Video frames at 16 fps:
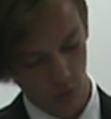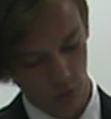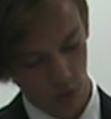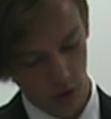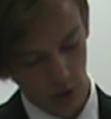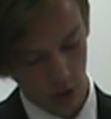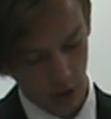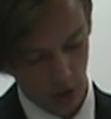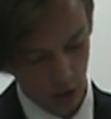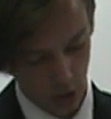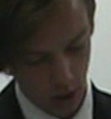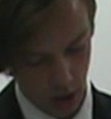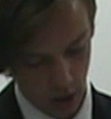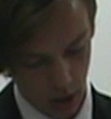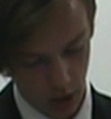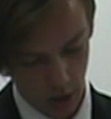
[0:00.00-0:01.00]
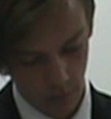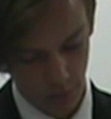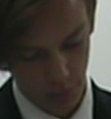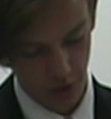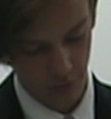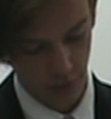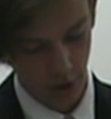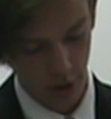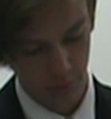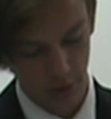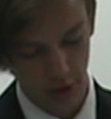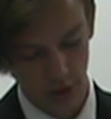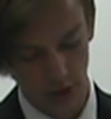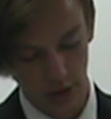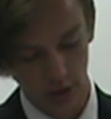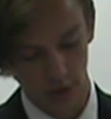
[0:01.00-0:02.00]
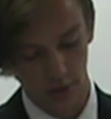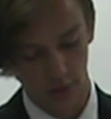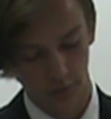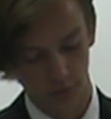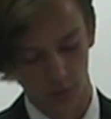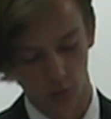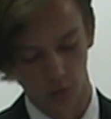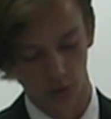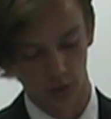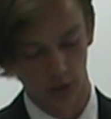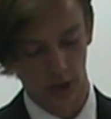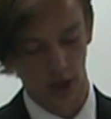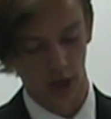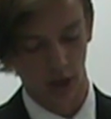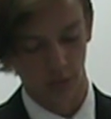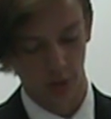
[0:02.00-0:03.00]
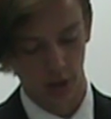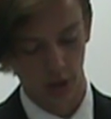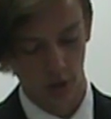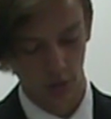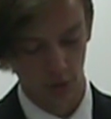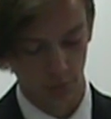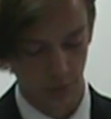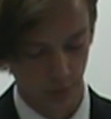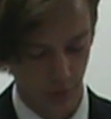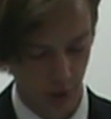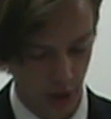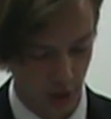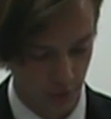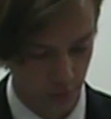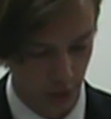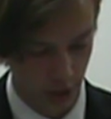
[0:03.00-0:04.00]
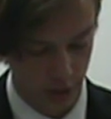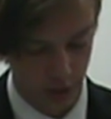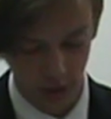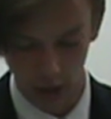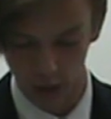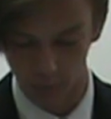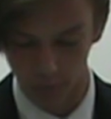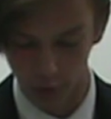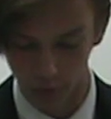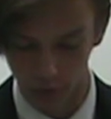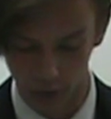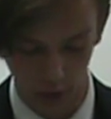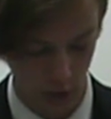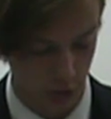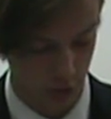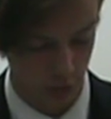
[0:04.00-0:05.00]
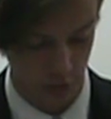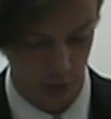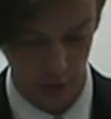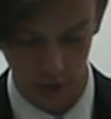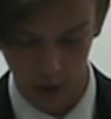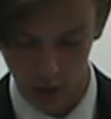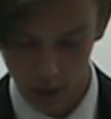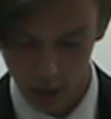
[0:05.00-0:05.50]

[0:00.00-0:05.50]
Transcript: would be a very big deal for the world economy with profound effects on both countries.